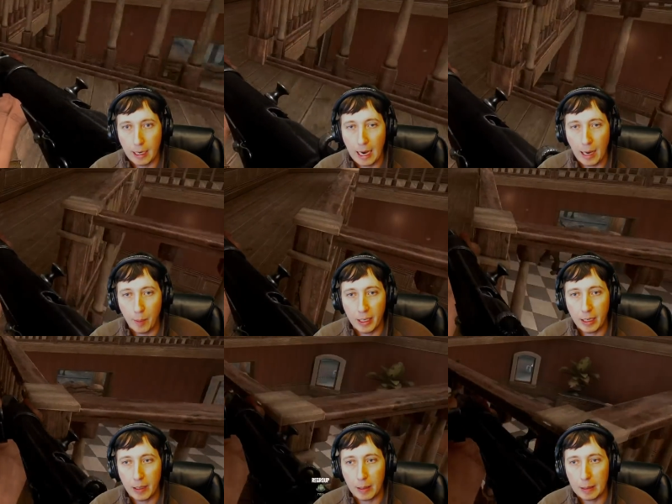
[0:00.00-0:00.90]
how
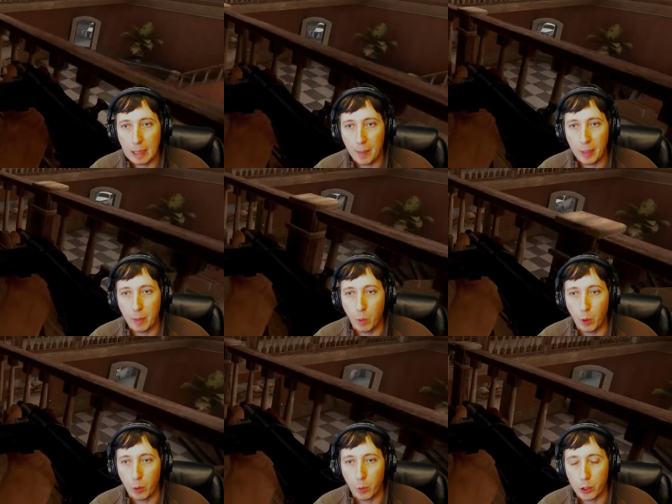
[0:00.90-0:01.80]
many
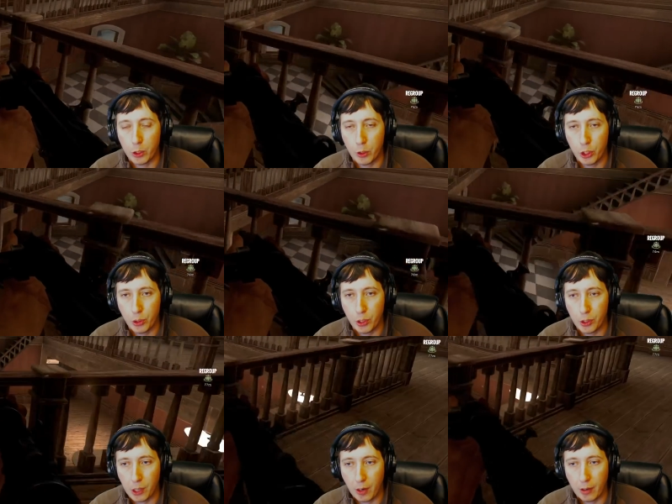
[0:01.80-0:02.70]
World War II
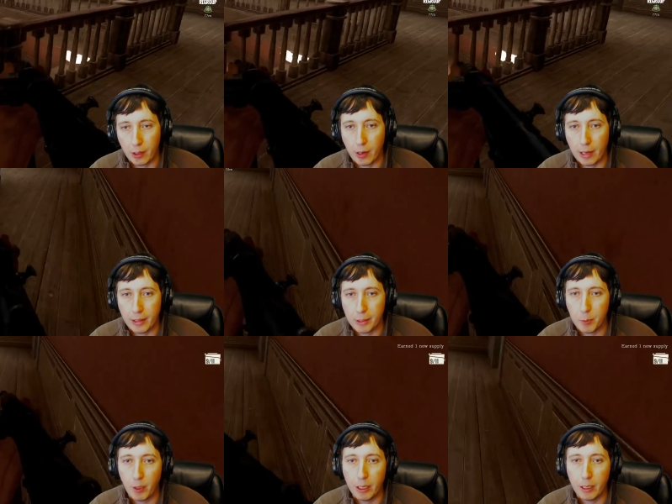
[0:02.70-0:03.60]
shooters are there at this
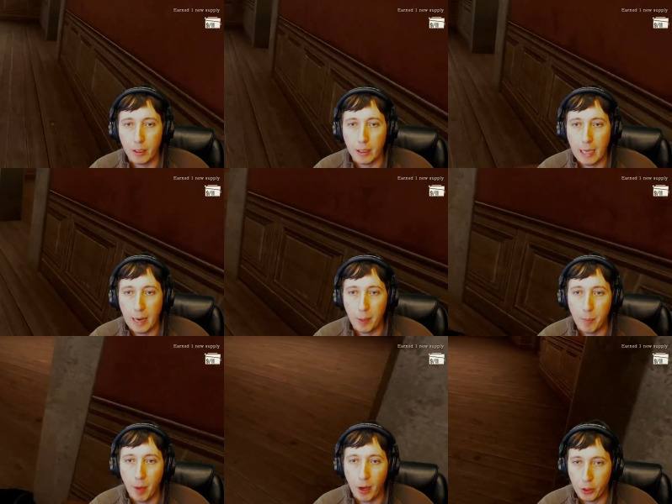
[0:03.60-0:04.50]
point, and how many
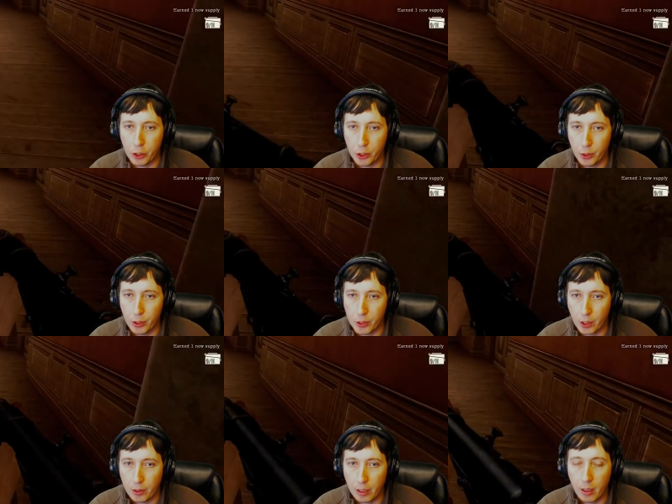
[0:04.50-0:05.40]
modern shooters
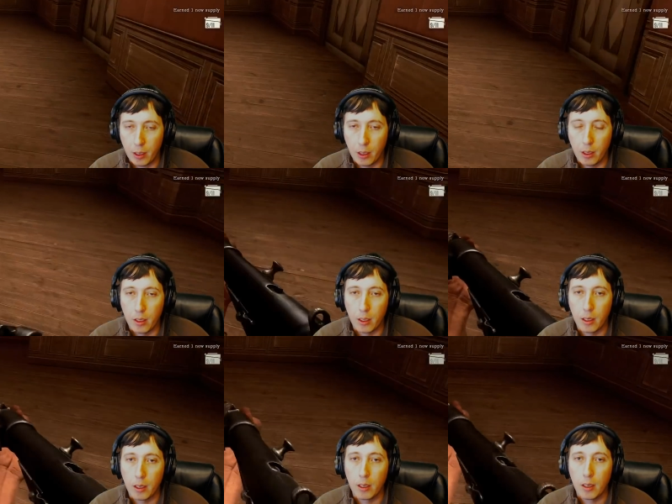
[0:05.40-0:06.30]
are there?
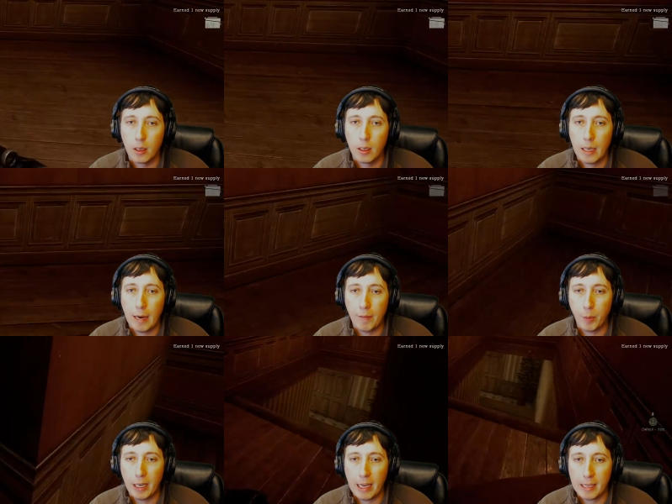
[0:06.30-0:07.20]

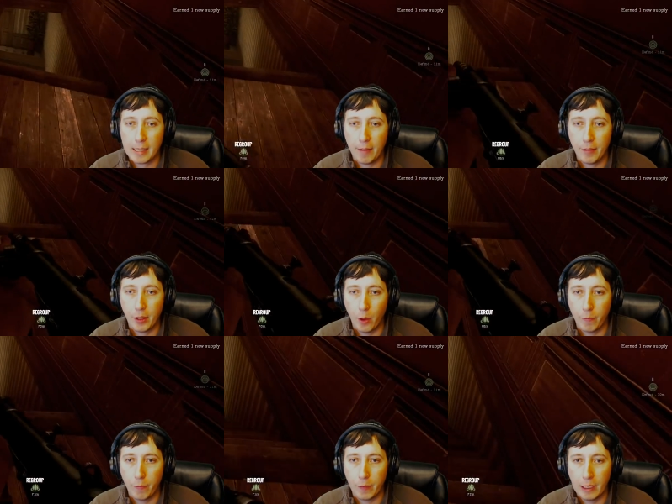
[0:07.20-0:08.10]
Everyone has to have their own
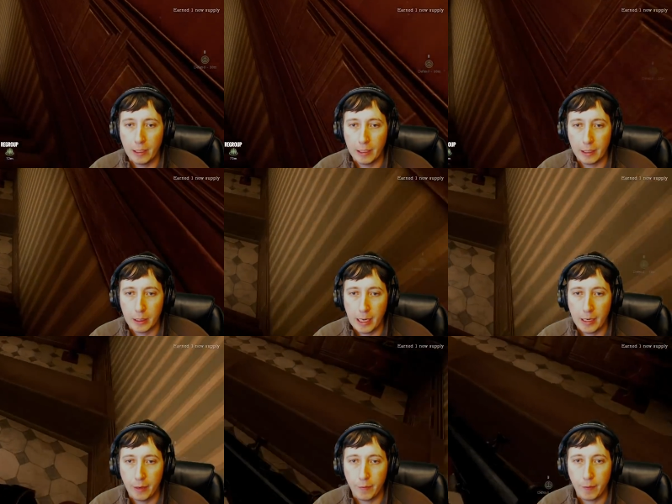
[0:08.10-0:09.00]
feel and kind
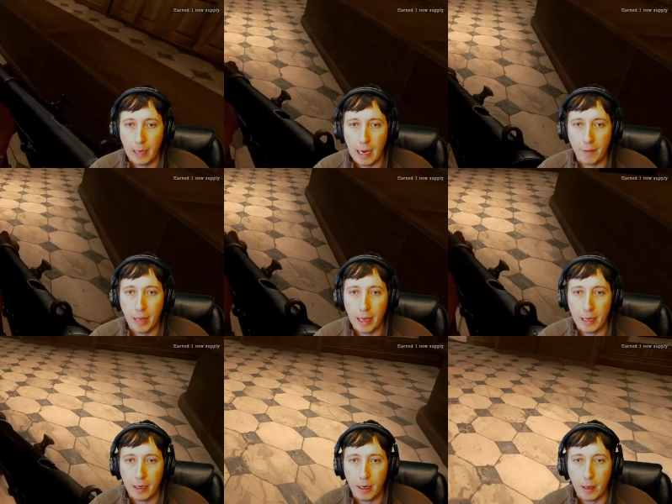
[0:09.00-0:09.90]
of have that
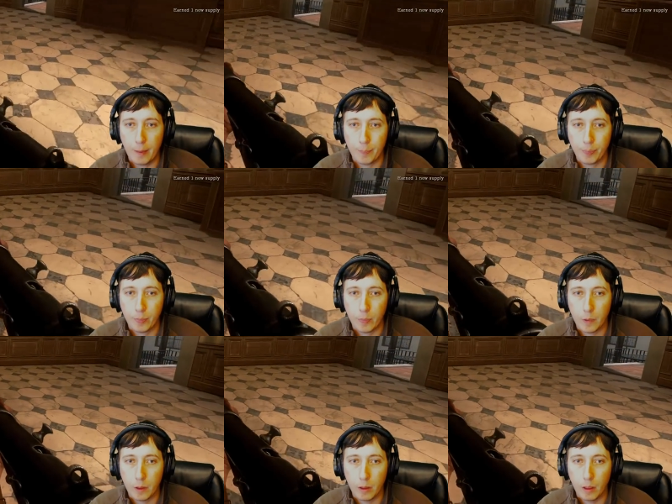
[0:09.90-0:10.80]

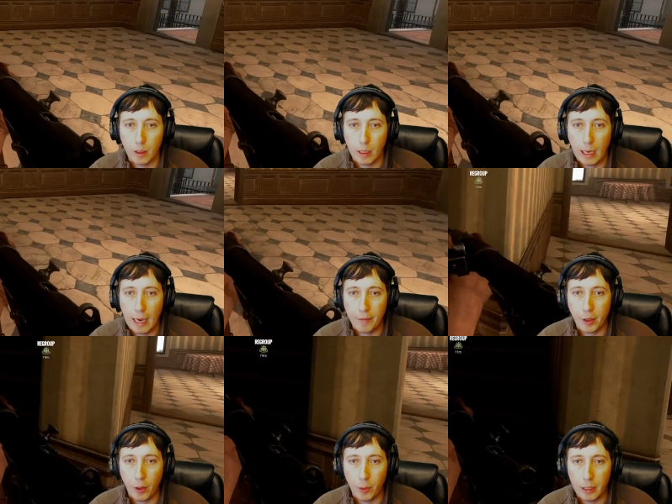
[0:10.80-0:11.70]
have
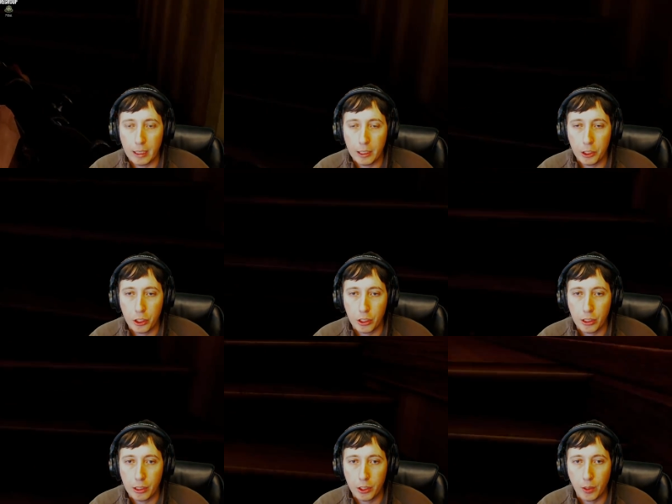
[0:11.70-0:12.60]
their own niche
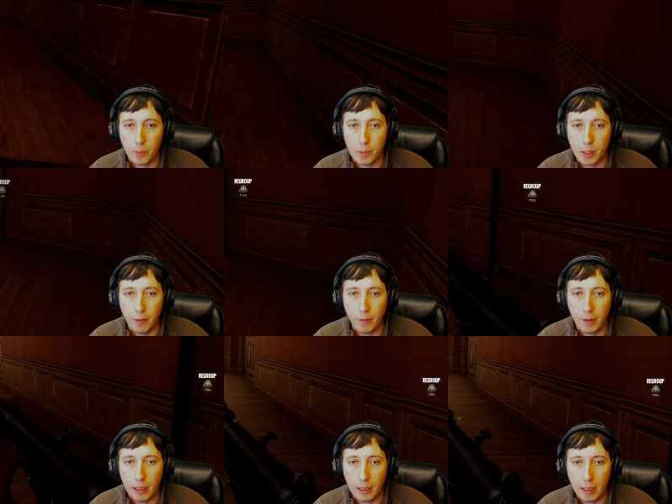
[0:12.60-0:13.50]
in terms of
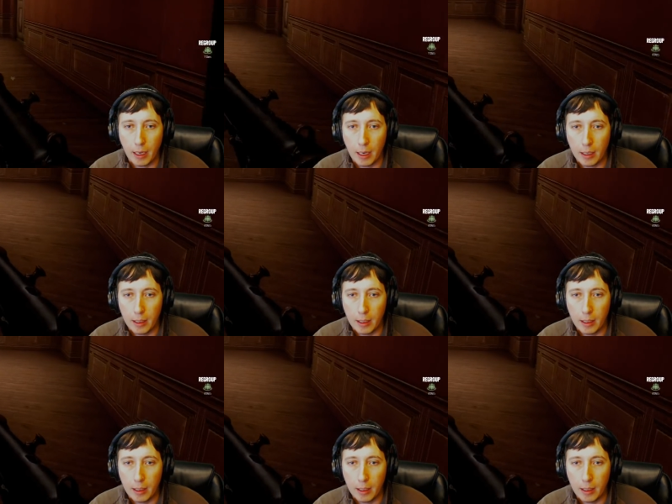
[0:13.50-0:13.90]
the